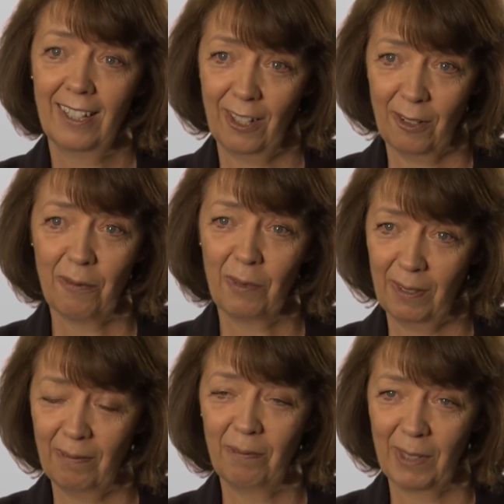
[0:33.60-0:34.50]
you know,
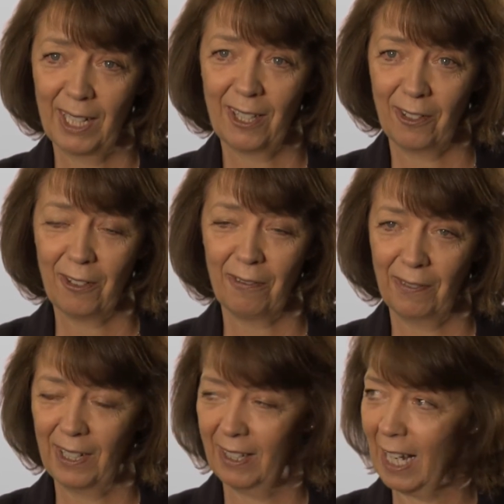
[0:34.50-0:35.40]
when it's tough,
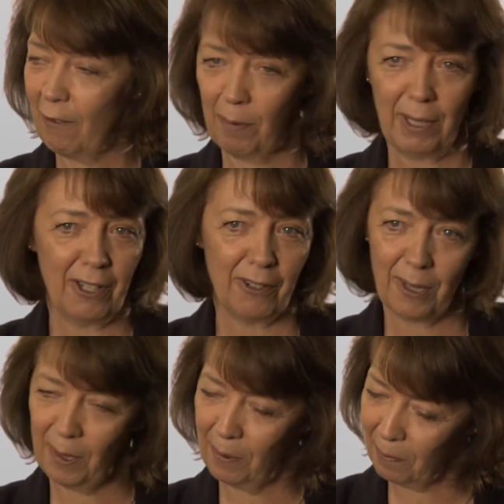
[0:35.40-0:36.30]
everybody
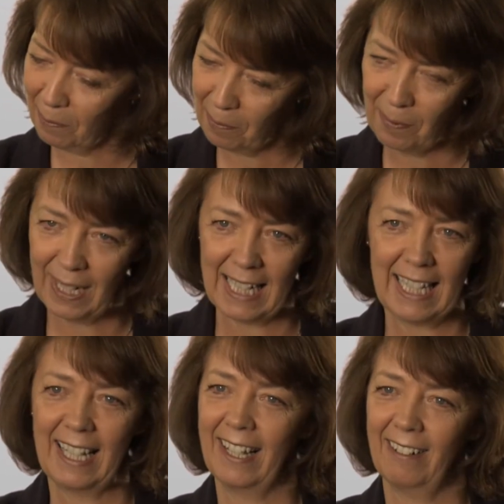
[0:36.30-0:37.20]
just gets
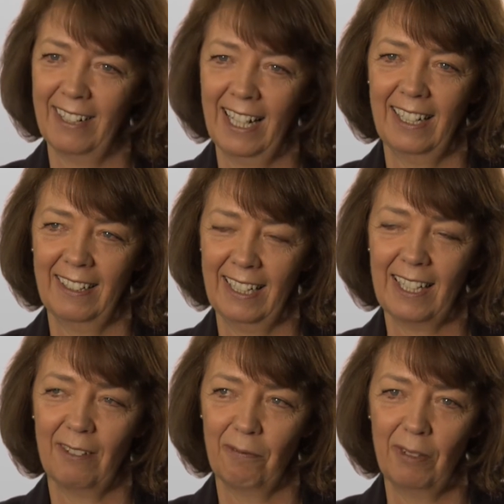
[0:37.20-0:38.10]
in there, and
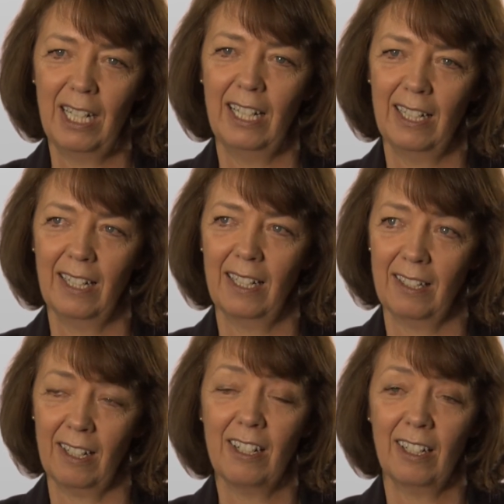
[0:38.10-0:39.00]
that's really
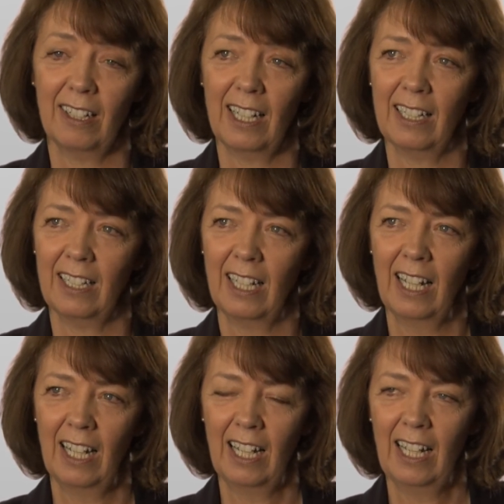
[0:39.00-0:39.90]
exciting. And
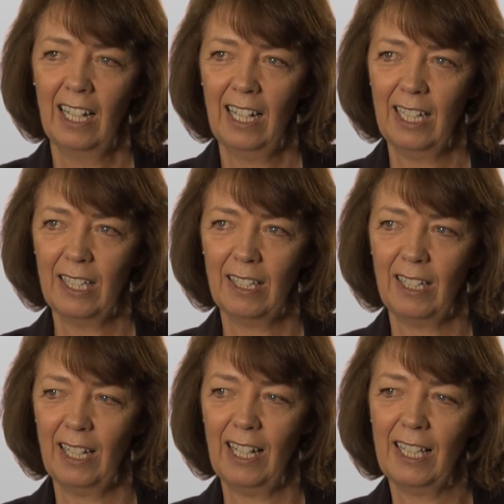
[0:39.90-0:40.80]
it's
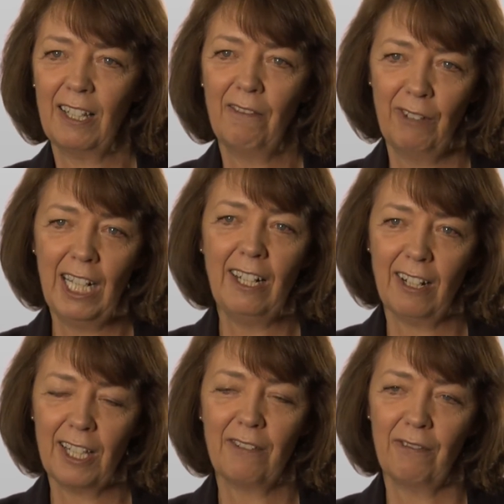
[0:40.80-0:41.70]
a really
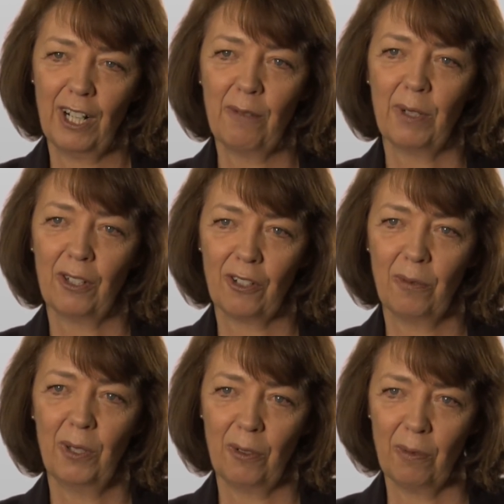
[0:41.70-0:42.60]
nice environment to
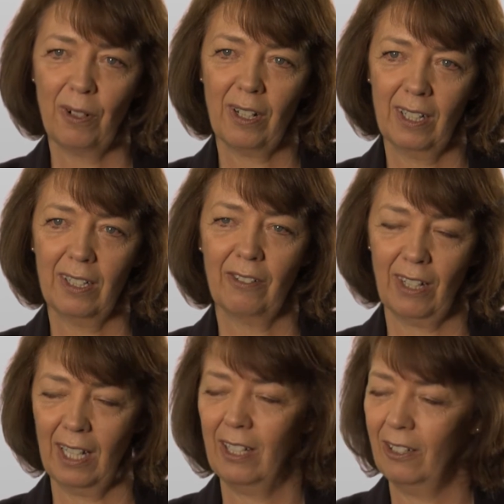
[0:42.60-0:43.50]
come into work. And
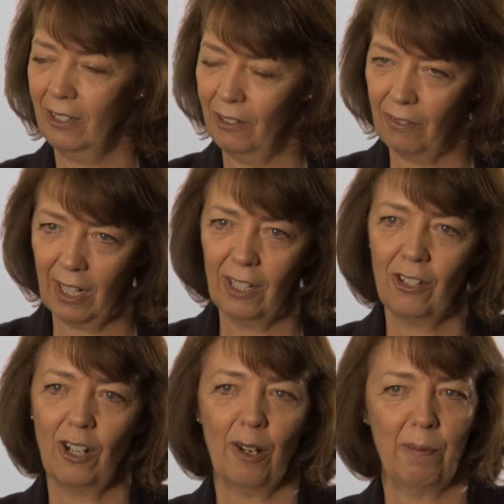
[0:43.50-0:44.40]
okay, you've got a
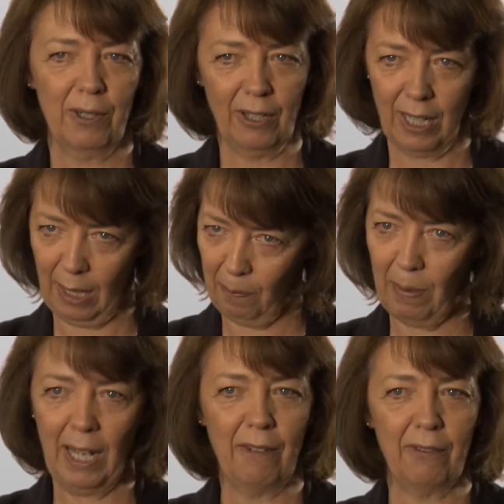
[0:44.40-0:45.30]
job and you get
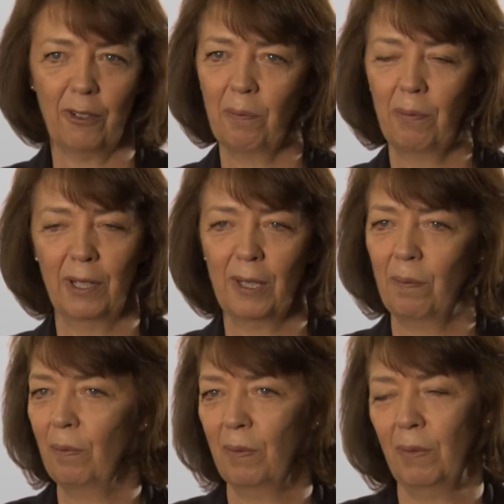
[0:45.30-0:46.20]
paid for it, but
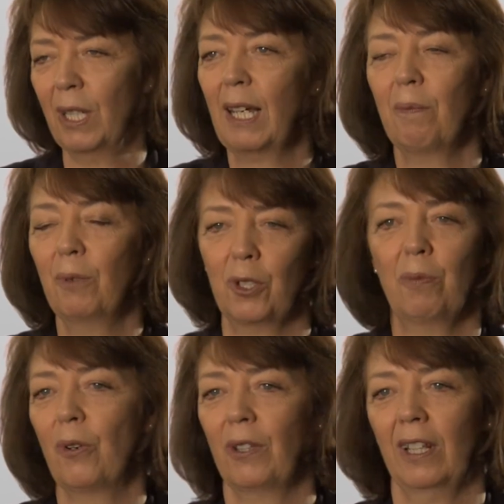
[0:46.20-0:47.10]
you get
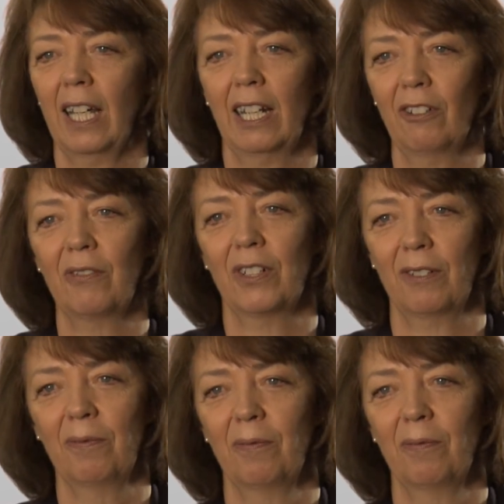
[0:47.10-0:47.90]
much more than that out of it.